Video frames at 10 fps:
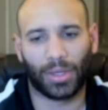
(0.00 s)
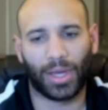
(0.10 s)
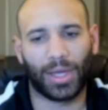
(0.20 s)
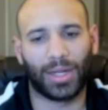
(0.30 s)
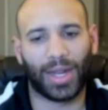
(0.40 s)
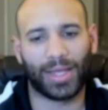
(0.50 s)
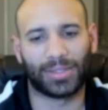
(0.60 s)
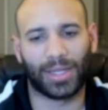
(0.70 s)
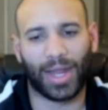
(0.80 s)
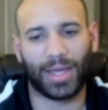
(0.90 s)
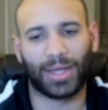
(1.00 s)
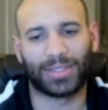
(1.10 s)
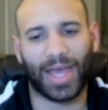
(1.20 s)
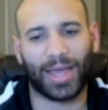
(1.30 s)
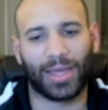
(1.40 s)
and it has the knight
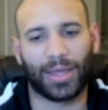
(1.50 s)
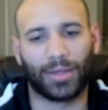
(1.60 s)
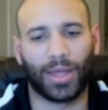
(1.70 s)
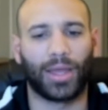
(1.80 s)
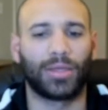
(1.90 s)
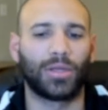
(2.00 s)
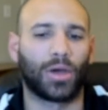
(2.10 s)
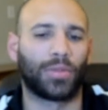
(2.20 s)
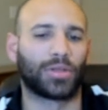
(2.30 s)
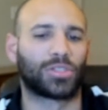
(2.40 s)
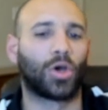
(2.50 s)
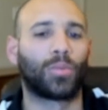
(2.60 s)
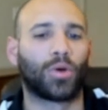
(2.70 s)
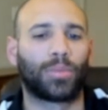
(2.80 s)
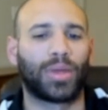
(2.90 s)
attacking it. And, you know, there's no
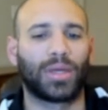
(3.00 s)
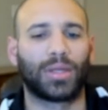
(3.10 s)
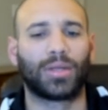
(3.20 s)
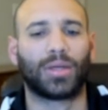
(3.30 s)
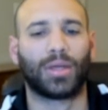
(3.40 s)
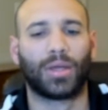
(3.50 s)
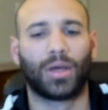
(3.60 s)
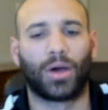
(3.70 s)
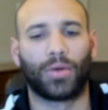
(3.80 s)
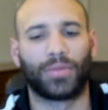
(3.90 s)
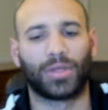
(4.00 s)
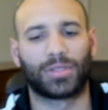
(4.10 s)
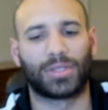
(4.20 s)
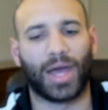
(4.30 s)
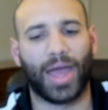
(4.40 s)
more pin on
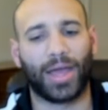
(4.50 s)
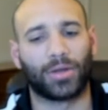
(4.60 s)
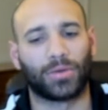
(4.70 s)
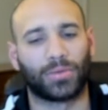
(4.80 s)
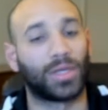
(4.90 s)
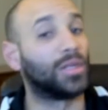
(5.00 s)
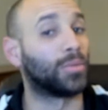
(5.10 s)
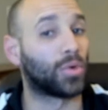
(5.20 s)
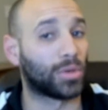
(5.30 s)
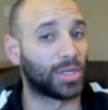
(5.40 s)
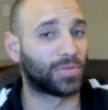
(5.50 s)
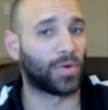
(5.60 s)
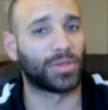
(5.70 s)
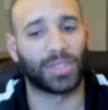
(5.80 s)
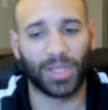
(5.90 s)
this diagonal anymore as
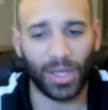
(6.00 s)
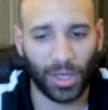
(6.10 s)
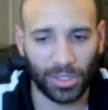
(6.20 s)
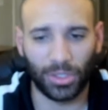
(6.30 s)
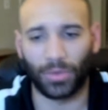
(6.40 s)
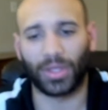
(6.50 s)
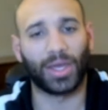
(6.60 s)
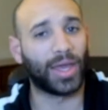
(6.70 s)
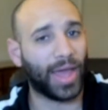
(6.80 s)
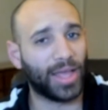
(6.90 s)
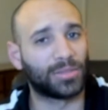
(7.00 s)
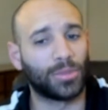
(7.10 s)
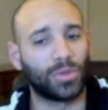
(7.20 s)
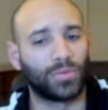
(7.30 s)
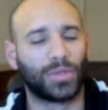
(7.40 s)
far as the king, because, you know, the king has
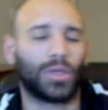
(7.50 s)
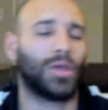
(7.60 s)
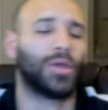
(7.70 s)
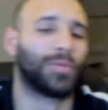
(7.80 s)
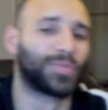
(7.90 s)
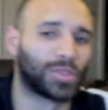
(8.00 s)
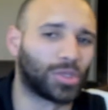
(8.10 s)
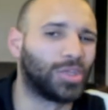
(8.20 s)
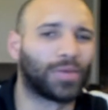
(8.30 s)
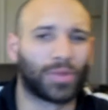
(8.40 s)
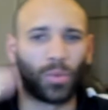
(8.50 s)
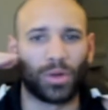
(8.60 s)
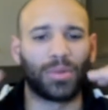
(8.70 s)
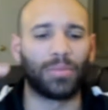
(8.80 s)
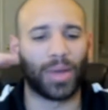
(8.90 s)
moved. So you definitely want
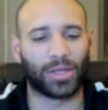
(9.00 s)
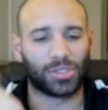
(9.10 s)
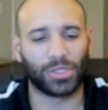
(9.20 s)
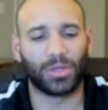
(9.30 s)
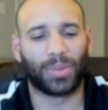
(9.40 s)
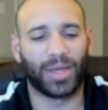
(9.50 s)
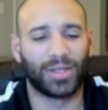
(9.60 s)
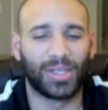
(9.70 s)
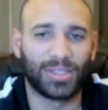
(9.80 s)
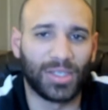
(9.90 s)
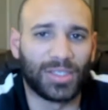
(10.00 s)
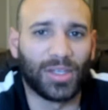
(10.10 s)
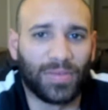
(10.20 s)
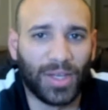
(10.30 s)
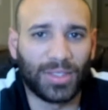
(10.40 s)
to be making sure you're paying attention to
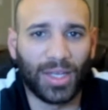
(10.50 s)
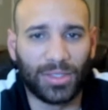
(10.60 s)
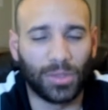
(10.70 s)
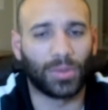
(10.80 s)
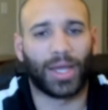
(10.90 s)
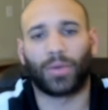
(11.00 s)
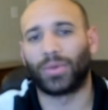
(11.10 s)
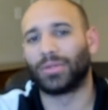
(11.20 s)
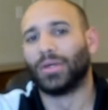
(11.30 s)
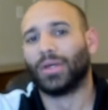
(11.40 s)
stuff like that too, like when,